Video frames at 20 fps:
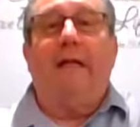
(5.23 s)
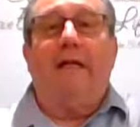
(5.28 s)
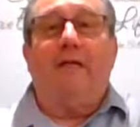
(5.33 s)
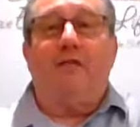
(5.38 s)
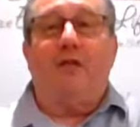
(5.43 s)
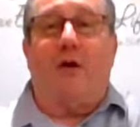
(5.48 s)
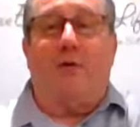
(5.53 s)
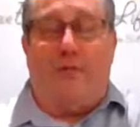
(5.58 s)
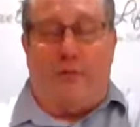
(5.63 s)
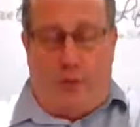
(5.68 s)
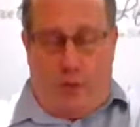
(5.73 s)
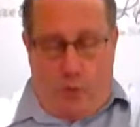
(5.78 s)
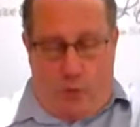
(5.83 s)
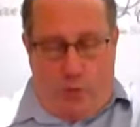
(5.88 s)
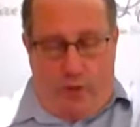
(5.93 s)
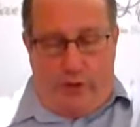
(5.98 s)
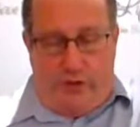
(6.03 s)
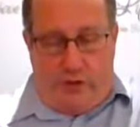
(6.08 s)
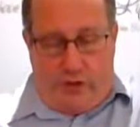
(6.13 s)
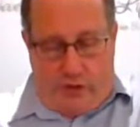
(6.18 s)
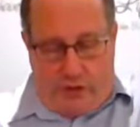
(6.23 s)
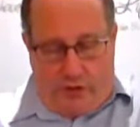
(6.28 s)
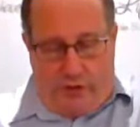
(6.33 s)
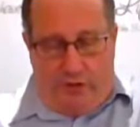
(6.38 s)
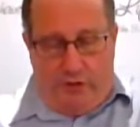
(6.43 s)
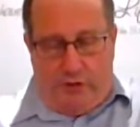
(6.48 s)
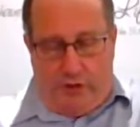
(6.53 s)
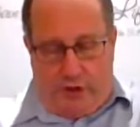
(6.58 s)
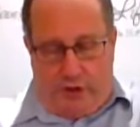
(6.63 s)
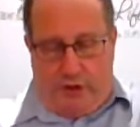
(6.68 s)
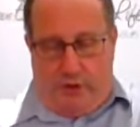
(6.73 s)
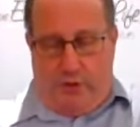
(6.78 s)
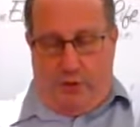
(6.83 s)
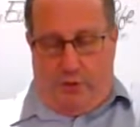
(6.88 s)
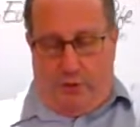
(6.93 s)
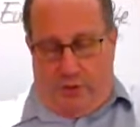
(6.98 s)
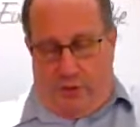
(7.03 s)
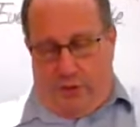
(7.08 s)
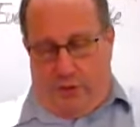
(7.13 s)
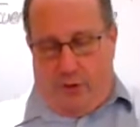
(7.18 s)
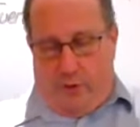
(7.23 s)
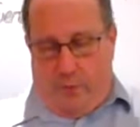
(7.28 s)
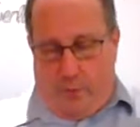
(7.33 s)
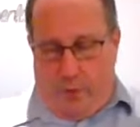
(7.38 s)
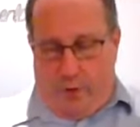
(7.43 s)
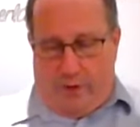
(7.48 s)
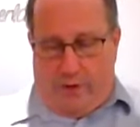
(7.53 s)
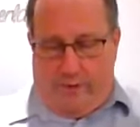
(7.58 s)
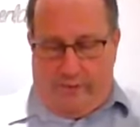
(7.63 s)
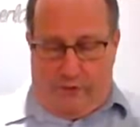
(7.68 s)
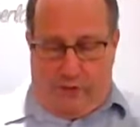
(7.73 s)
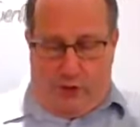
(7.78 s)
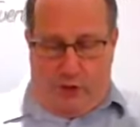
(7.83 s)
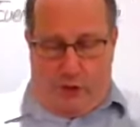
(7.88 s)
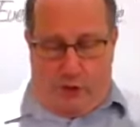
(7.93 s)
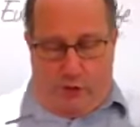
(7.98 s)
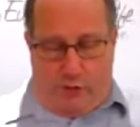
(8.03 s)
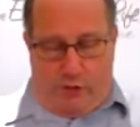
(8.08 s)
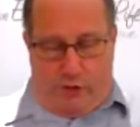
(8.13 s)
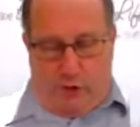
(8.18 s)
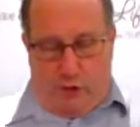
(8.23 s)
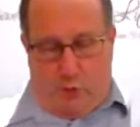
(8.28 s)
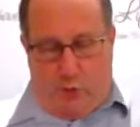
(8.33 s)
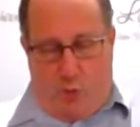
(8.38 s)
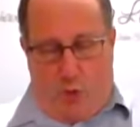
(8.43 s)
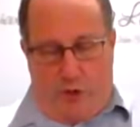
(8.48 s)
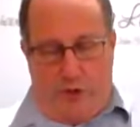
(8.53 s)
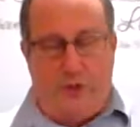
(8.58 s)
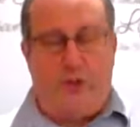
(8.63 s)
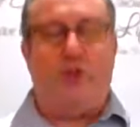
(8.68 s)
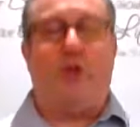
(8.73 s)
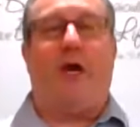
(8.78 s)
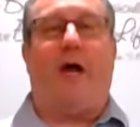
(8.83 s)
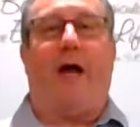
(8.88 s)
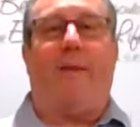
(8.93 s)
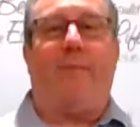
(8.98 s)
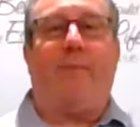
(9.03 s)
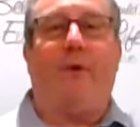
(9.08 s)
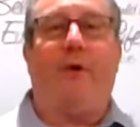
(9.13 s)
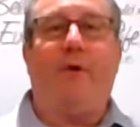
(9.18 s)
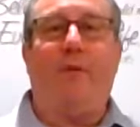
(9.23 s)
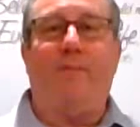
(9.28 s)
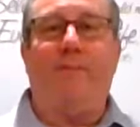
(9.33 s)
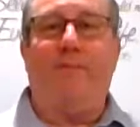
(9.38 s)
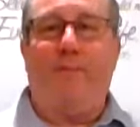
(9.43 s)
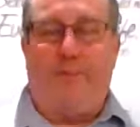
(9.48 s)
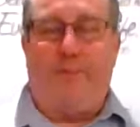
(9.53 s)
So if you would turn to the book of Jude, just one chapter.